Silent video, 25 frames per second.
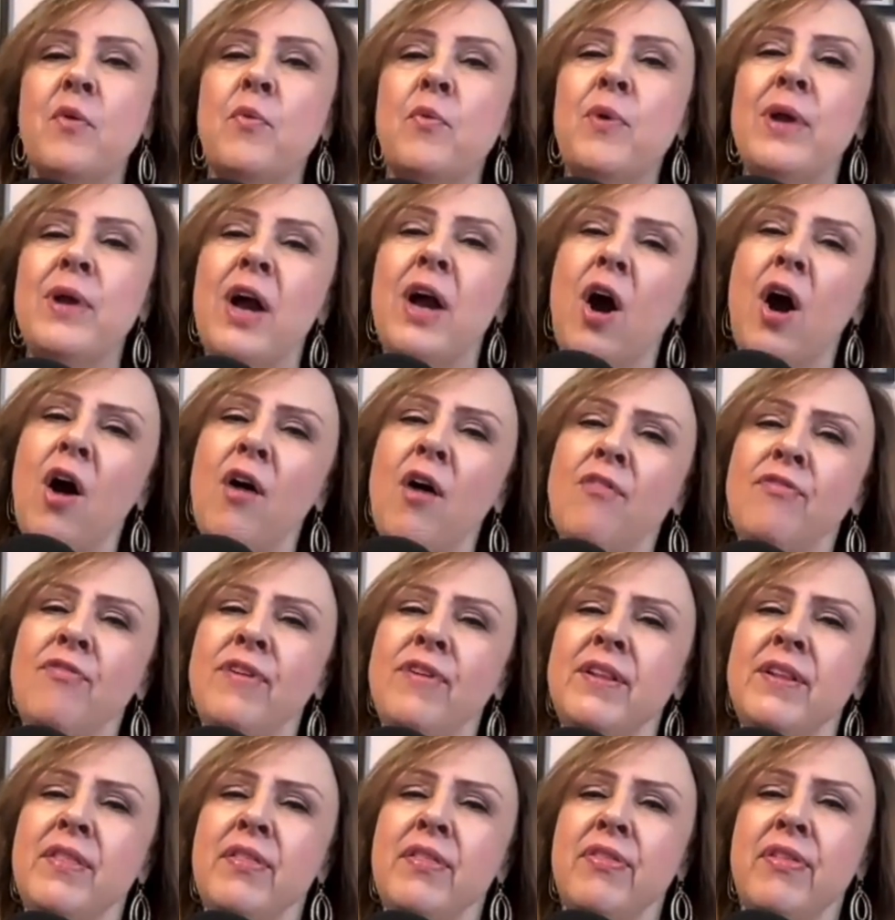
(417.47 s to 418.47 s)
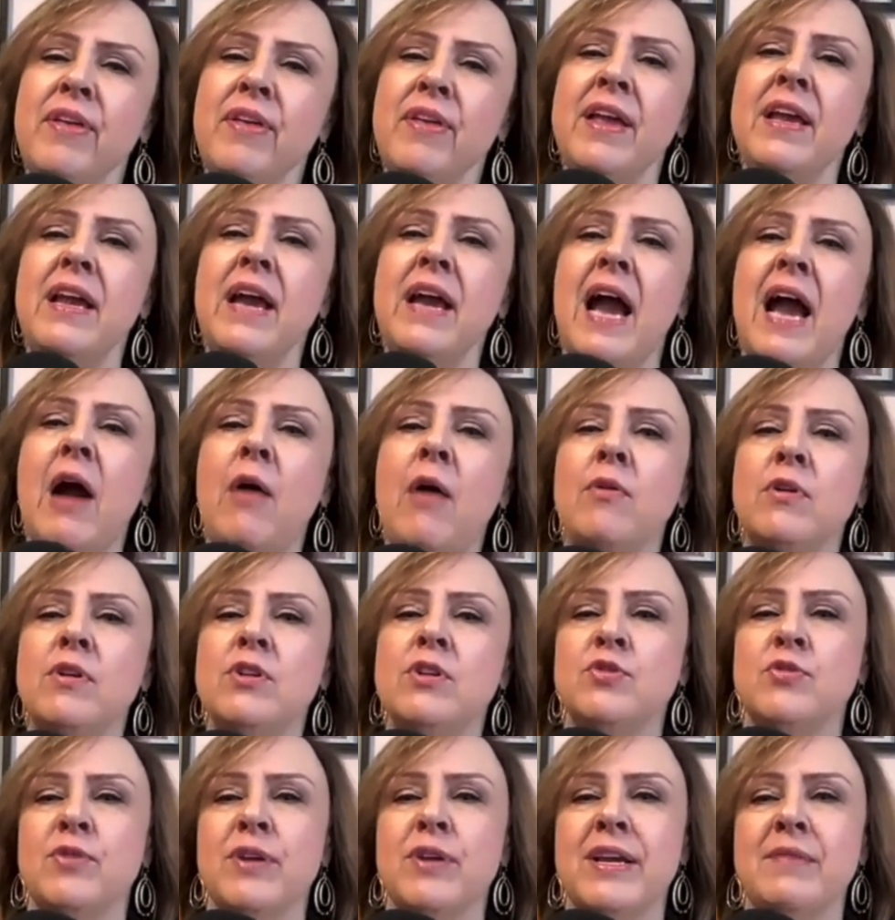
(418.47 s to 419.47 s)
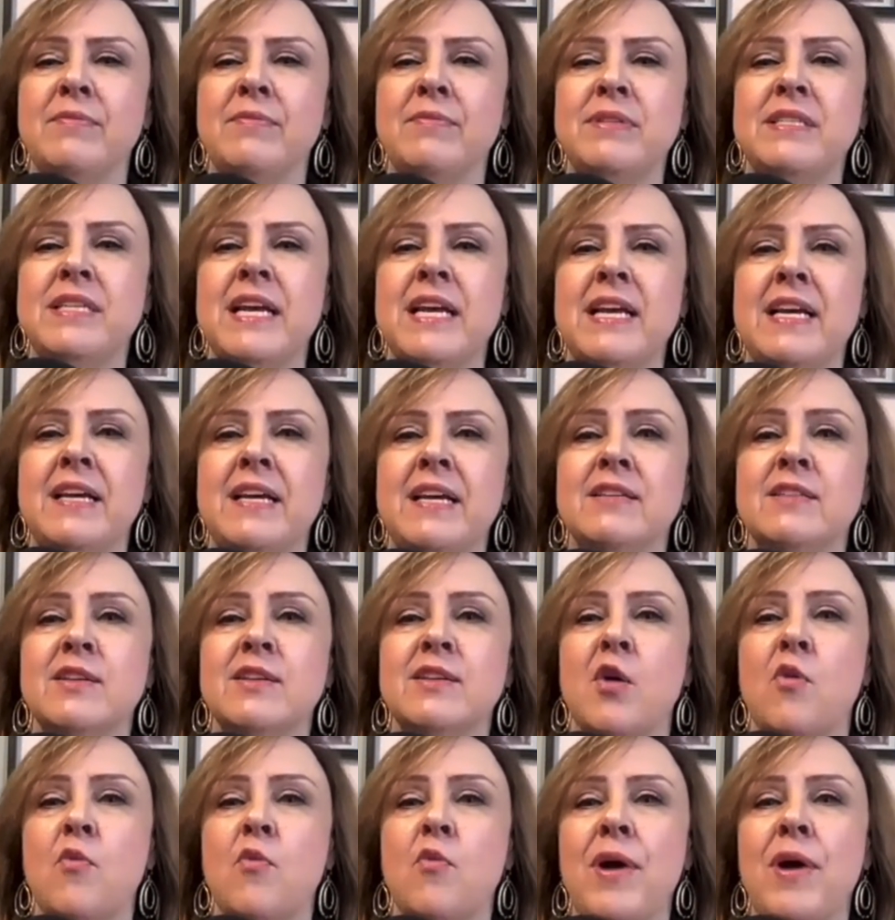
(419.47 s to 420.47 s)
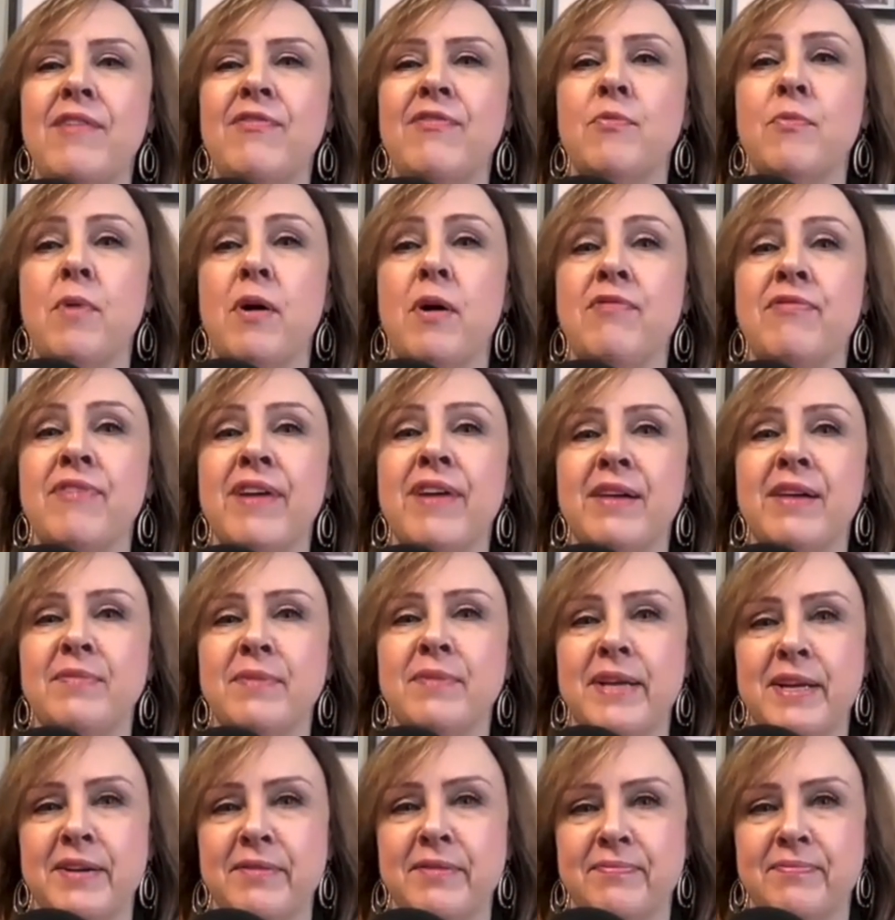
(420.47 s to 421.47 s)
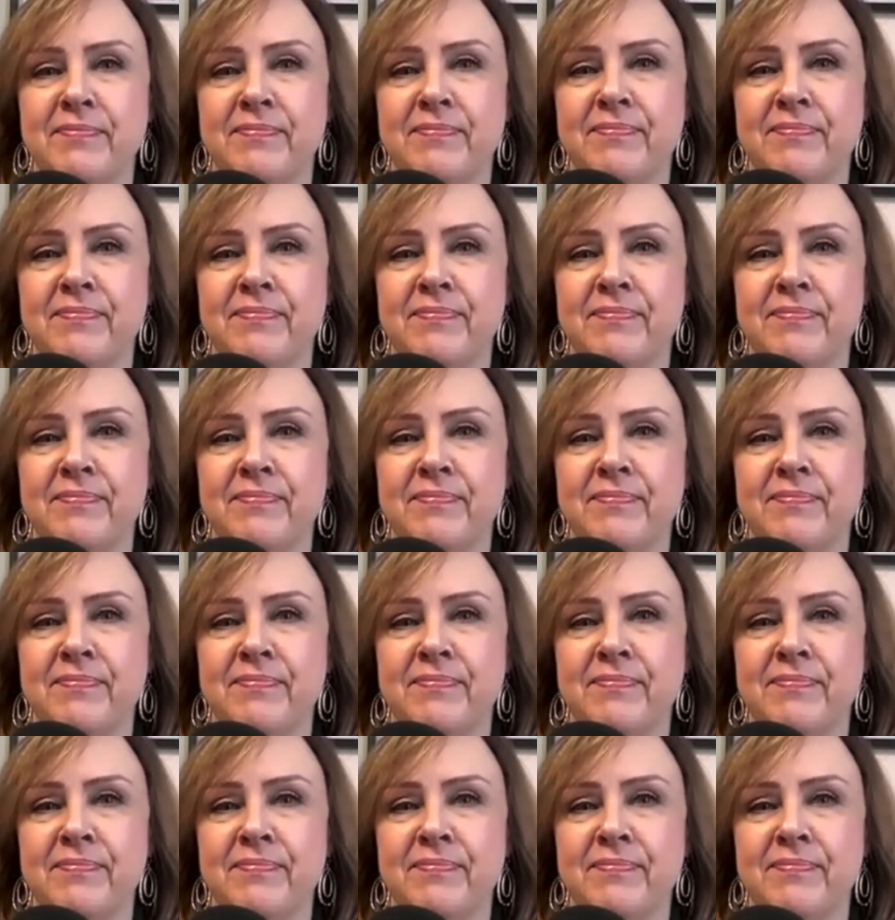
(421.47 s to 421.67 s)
We often think our dreams take us away from our family.